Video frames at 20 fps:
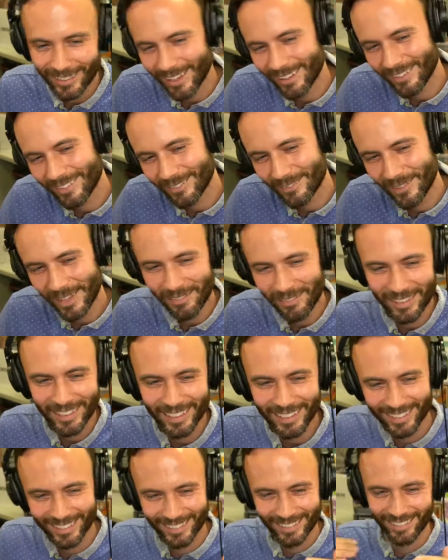
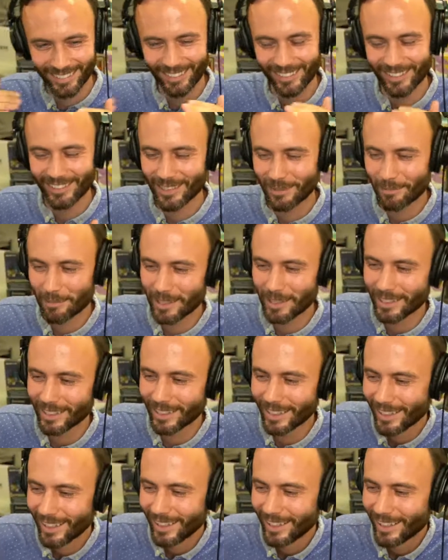Maybe it's close,
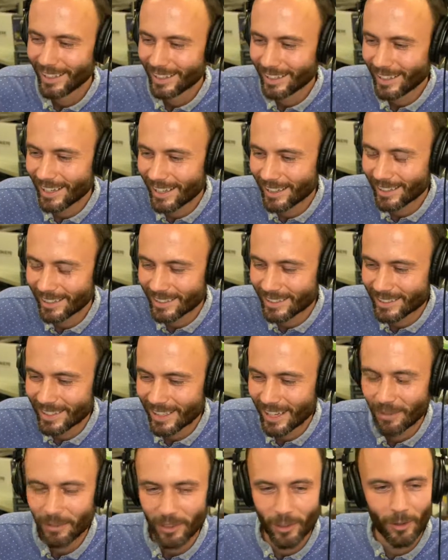but yeah, because
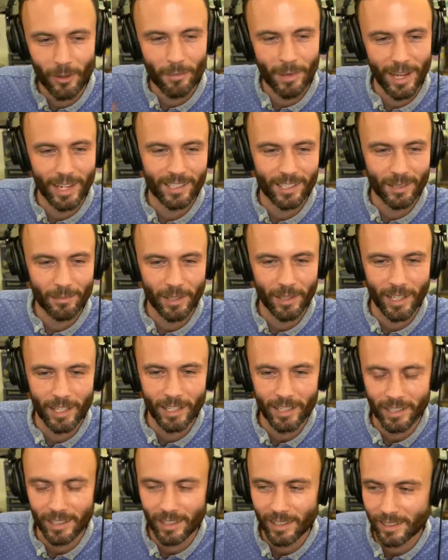going back to
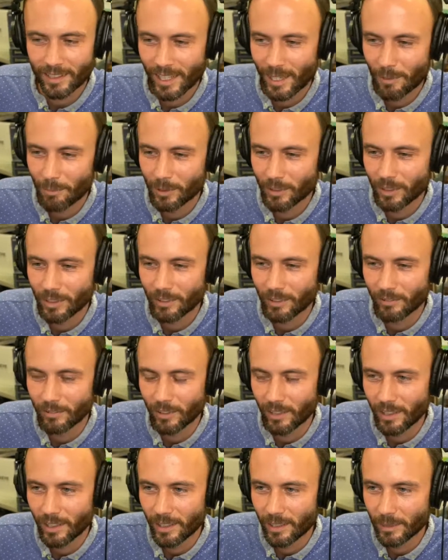my example of